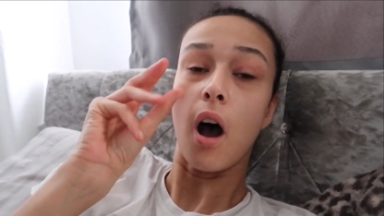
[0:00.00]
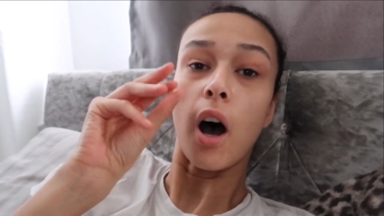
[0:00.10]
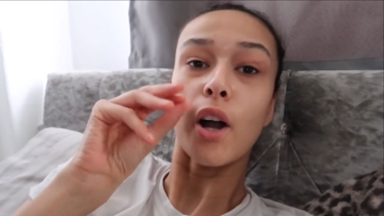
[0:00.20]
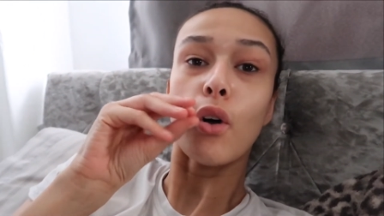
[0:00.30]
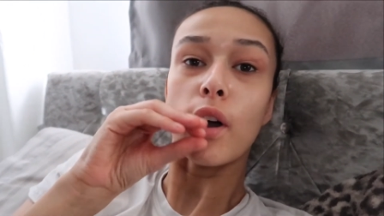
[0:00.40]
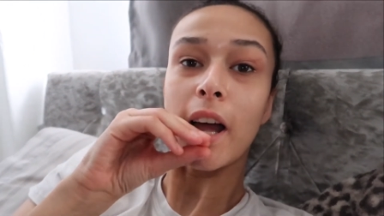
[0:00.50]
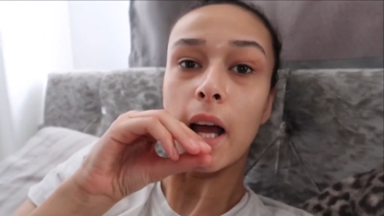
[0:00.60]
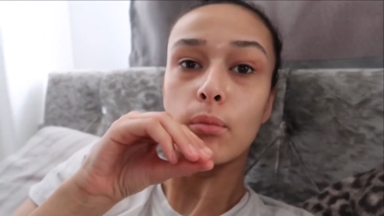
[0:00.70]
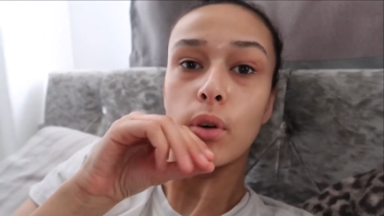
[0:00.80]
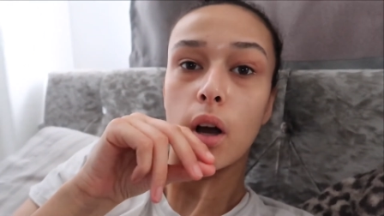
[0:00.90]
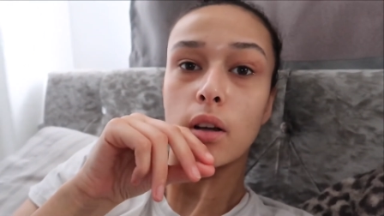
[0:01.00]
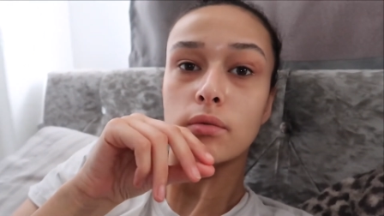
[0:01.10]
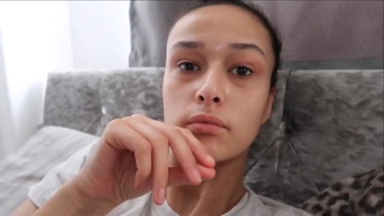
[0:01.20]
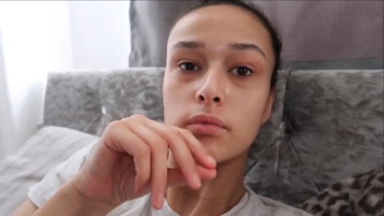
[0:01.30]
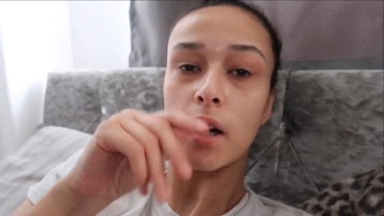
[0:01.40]
i got a camera
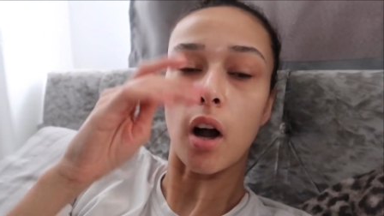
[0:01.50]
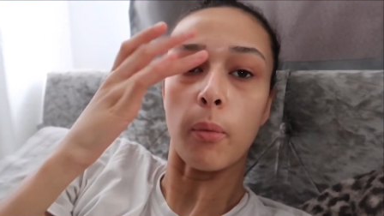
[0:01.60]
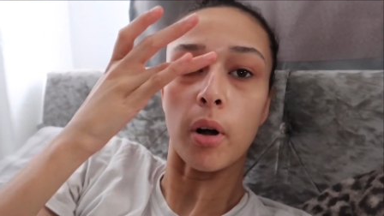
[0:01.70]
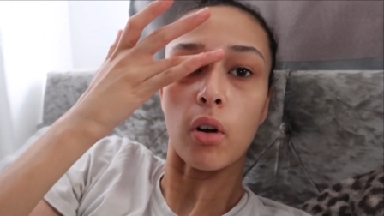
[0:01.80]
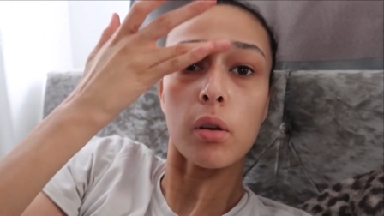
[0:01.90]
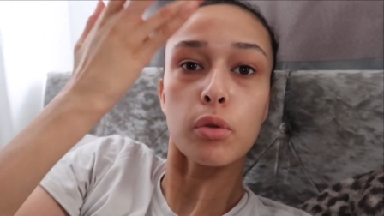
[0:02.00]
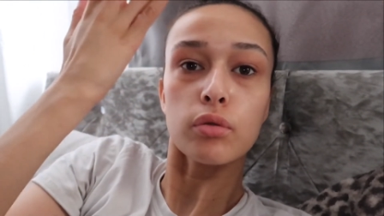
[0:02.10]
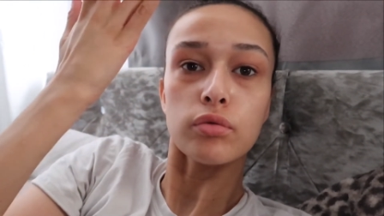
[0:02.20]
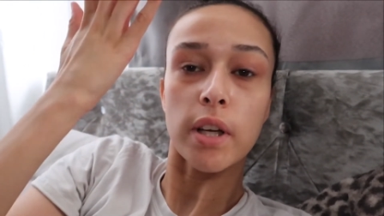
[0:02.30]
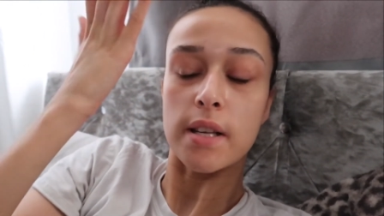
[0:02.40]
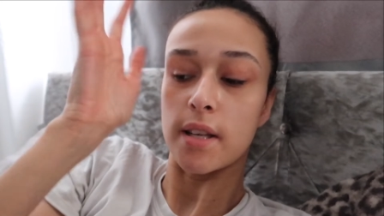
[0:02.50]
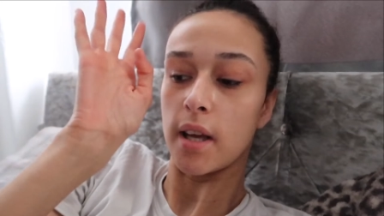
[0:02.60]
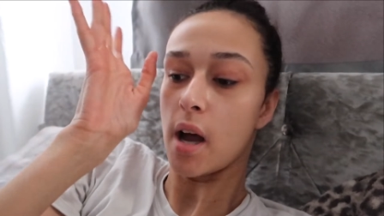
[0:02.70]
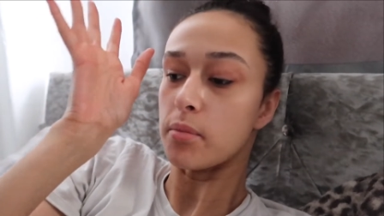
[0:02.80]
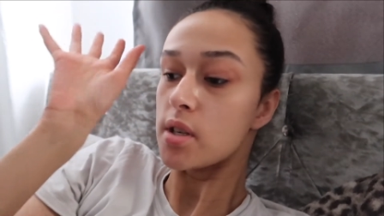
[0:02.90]
like oh my god i'm
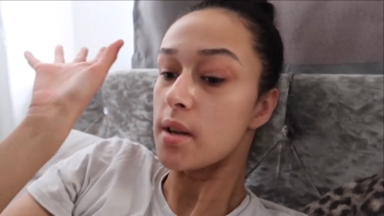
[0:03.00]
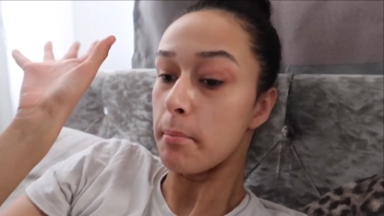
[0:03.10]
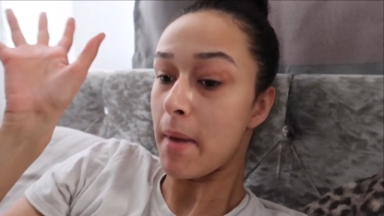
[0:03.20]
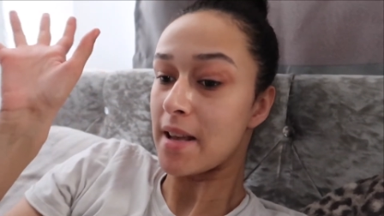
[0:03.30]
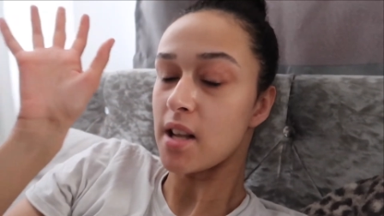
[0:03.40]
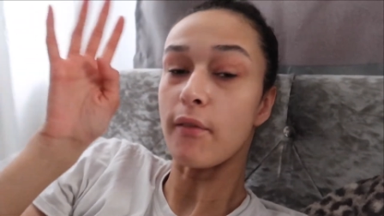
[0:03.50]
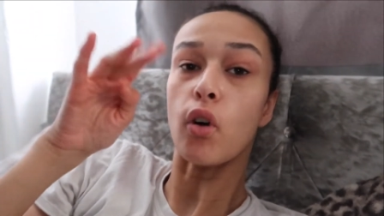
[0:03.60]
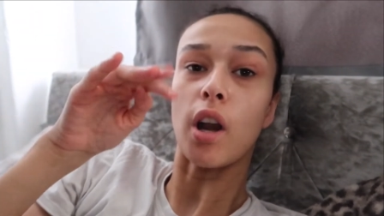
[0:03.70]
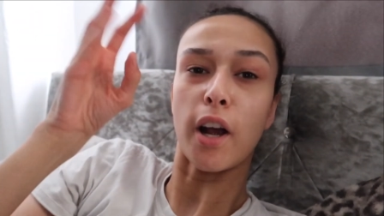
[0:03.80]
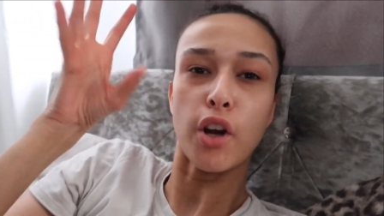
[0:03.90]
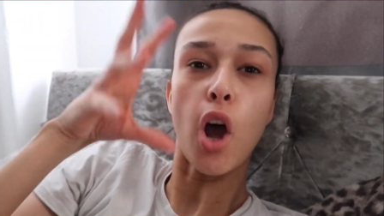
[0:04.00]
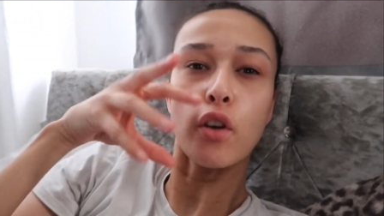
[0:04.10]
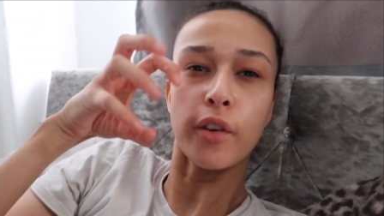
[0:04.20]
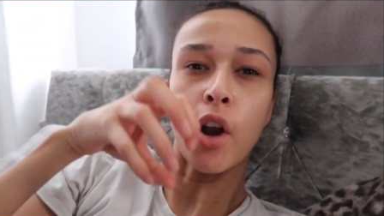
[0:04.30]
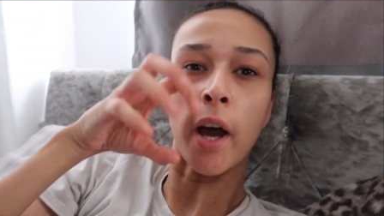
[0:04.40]
greasy i'm just a mess i've got like an
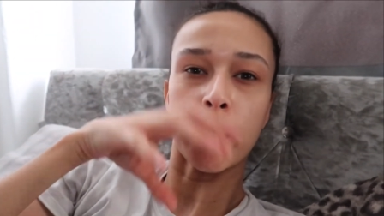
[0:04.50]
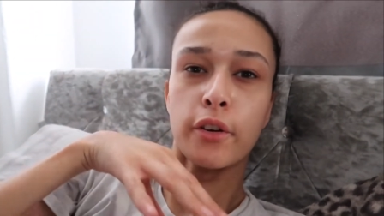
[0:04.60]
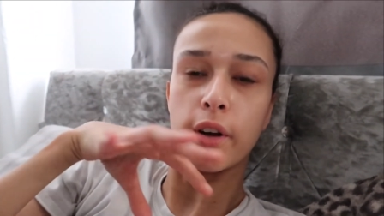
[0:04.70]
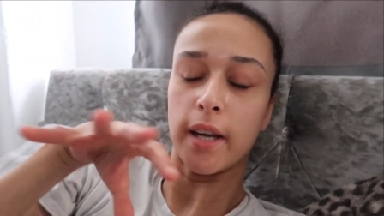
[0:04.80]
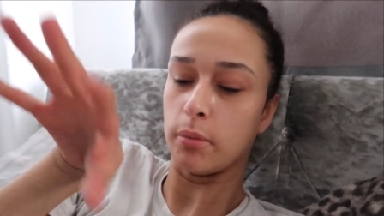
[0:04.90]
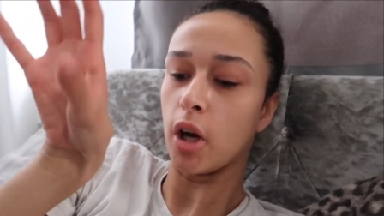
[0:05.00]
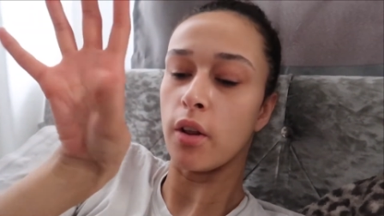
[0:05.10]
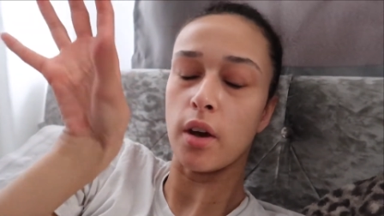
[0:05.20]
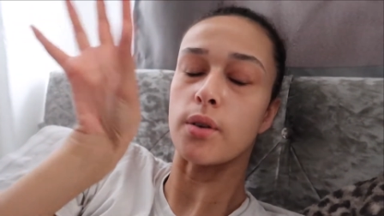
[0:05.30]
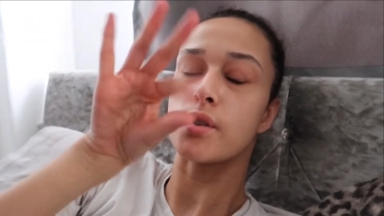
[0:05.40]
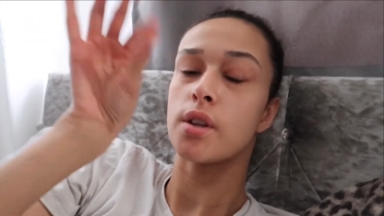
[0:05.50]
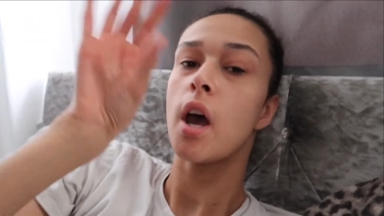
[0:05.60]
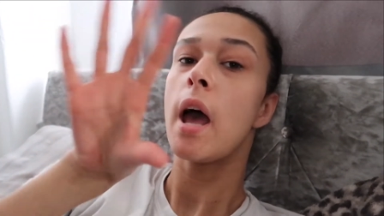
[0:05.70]
overnight cream you know those